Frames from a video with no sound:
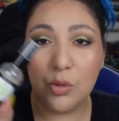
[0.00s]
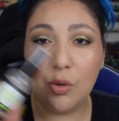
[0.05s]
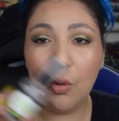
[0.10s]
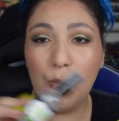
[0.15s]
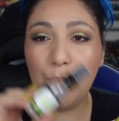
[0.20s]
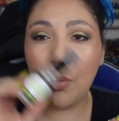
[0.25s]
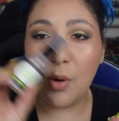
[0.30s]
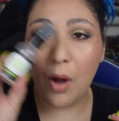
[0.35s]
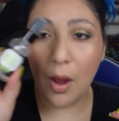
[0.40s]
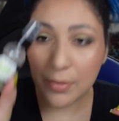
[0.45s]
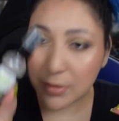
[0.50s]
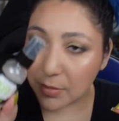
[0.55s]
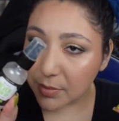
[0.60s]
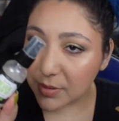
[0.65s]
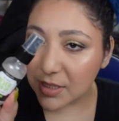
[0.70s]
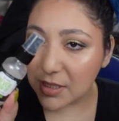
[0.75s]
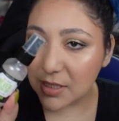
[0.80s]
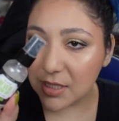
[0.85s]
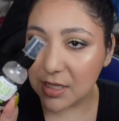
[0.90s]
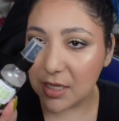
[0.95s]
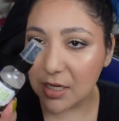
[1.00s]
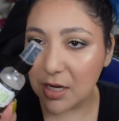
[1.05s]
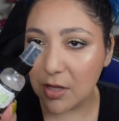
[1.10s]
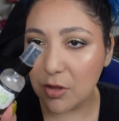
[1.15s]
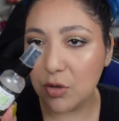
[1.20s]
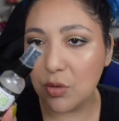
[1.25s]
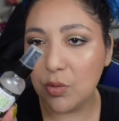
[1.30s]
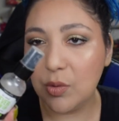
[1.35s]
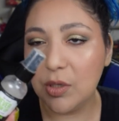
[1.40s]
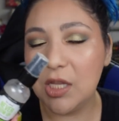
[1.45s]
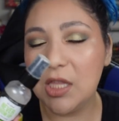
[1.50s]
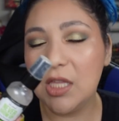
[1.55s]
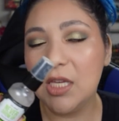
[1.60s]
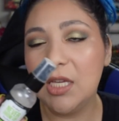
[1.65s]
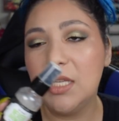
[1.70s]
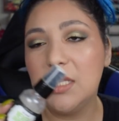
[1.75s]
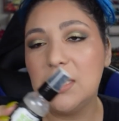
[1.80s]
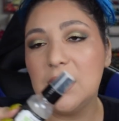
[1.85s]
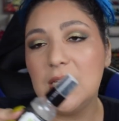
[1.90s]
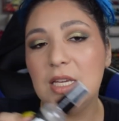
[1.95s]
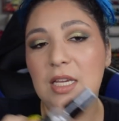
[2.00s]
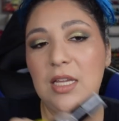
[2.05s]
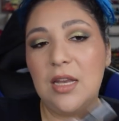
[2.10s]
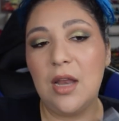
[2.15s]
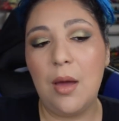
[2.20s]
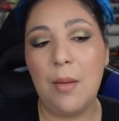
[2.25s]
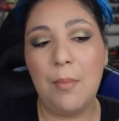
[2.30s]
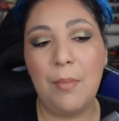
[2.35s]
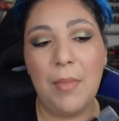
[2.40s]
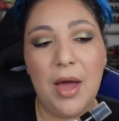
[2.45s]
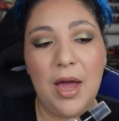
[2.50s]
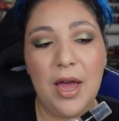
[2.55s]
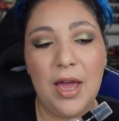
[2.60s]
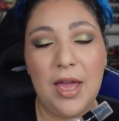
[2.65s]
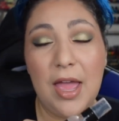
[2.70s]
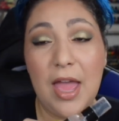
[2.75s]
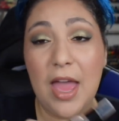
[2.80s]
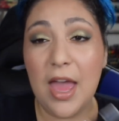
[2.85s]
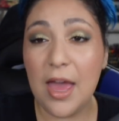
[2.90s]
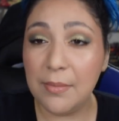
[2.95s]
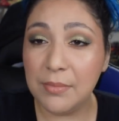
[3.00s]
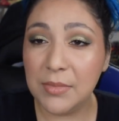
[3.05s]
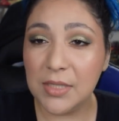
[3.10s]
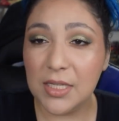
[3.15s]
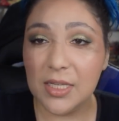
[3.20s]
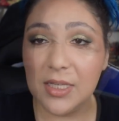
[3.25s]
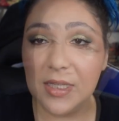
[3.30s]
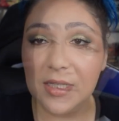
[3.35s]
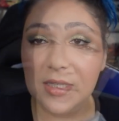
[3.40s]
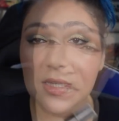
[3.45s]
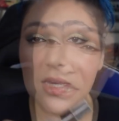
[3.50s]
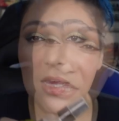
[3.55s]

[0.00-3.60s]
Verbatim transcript: You'll probably see another one of these in my empties.